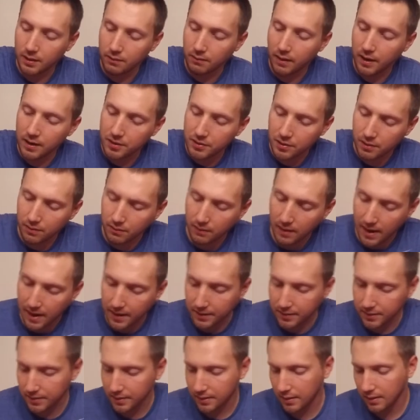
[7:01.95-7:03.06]
Razor
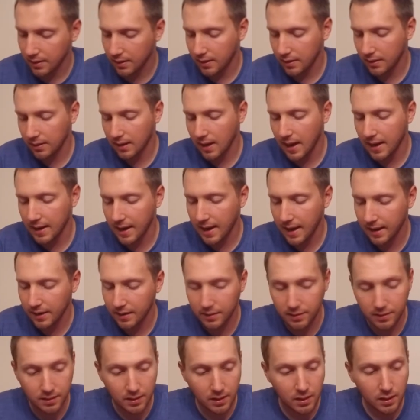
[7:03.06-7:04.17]
Rest
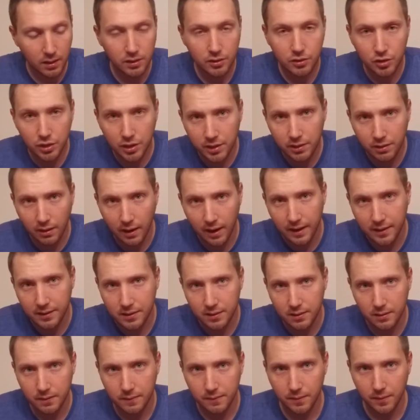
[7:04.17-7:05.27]
Kydex cheek
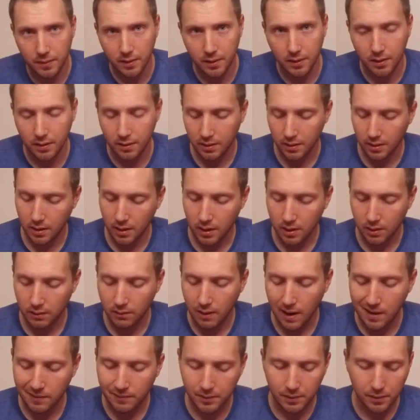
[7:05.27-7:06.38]
rest for
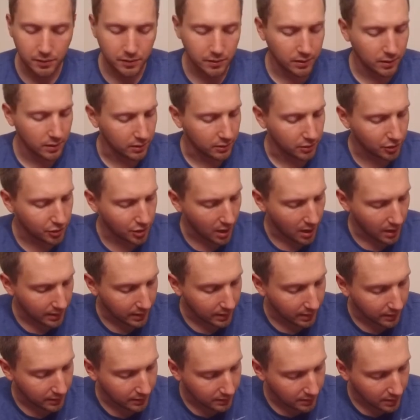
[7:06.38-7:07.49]
rifles and
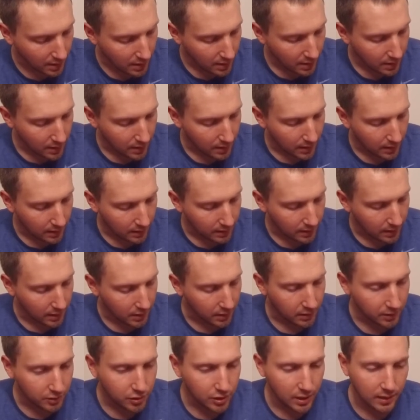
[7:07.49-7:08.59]
shotguns. And you
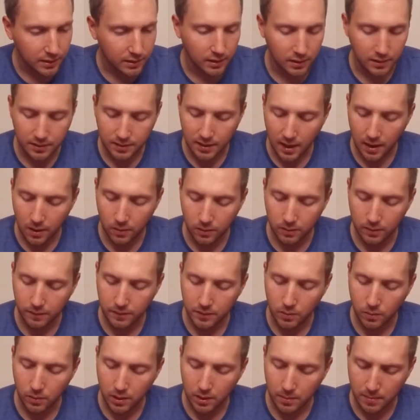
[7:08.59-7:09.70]
can check this out. If
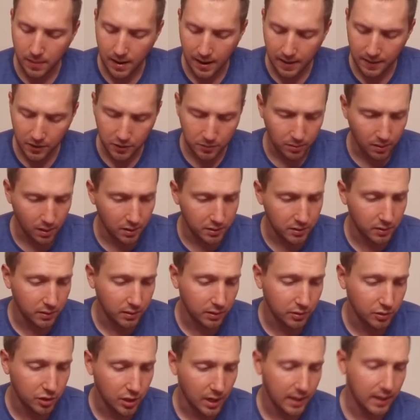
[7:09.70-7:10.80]
you want to buy this product, you
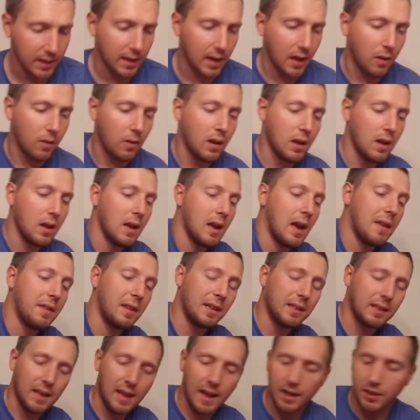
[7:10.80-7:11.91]
can check it out. I
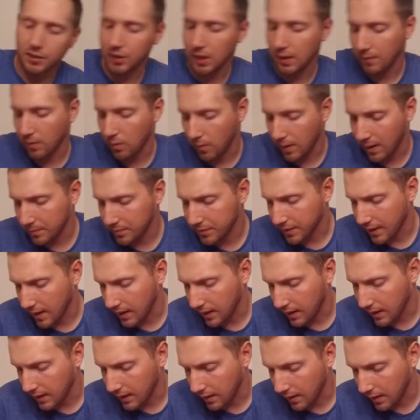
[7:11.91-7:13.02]
think they actually have a
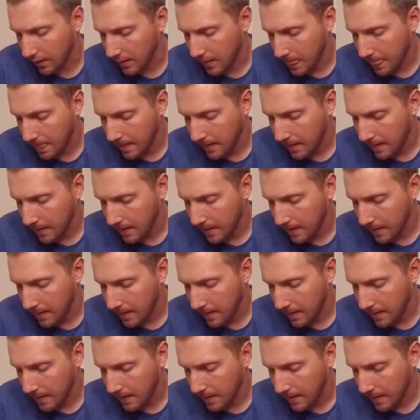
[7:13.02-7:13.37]
website here.